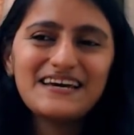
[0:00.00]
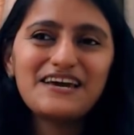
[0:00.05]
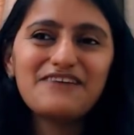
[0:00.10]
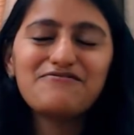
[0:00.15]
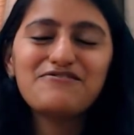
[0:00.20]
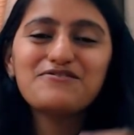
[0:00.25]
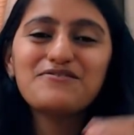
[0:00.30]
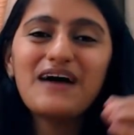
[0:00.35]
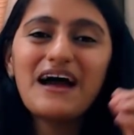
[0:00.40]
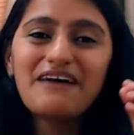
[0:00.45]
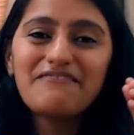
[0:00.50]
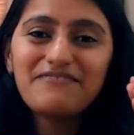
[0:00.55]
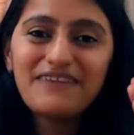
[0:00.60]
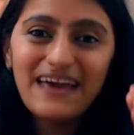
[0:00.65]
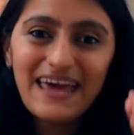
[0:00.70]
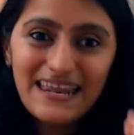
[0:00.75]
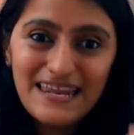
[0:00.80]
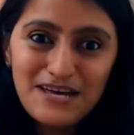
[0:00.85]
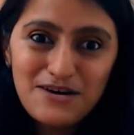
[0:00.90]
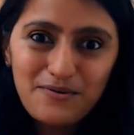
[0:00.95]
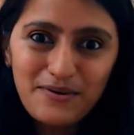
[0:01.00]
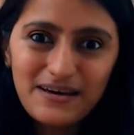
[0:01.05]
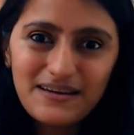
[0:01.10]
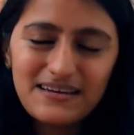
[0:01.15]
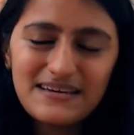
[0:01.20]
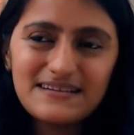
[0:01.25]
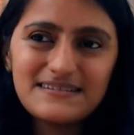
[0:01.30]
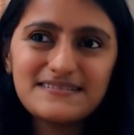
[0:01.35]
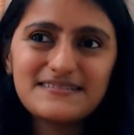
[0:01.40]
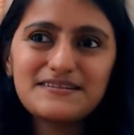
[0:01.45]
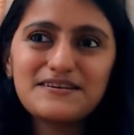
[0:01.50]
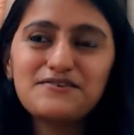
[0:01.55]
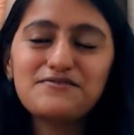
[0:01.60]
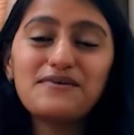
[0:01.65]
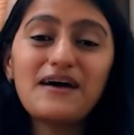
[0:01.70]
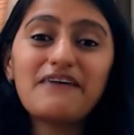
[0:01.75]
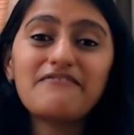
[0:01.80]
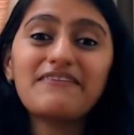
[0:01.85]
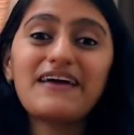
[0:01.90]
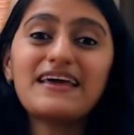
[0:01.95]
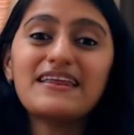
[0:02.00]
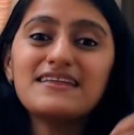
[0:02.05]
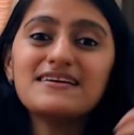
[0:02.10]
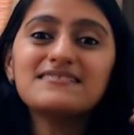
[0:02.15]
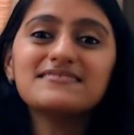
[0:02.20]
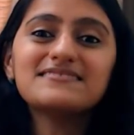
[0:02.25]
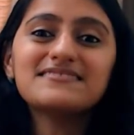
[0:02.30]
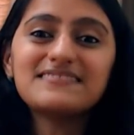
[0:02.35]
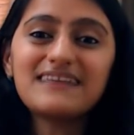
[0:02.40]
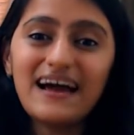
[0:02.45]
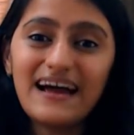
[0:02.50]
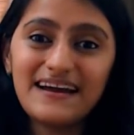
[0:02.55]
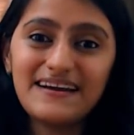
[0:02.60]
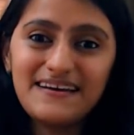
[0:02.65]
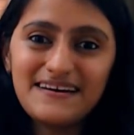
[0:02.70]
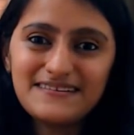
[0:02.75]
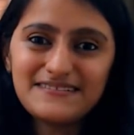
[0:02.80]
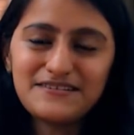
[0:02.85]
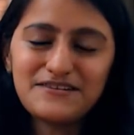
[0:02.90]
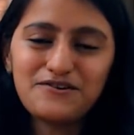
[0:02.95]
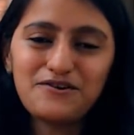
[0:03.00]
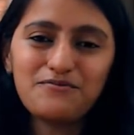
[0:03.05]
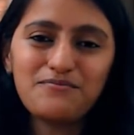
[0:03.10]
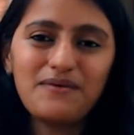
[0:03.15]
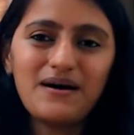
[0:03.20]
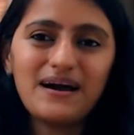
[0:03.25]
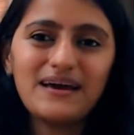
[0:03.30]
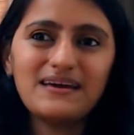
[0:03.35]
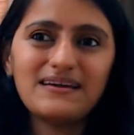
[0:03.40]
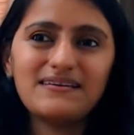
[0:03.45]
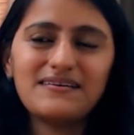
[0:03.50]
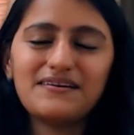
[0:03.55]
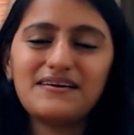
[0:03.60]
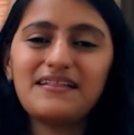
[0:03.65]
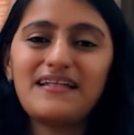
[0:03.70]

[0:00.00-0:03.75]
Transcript: If you have any queries, you have any other ideas in your mind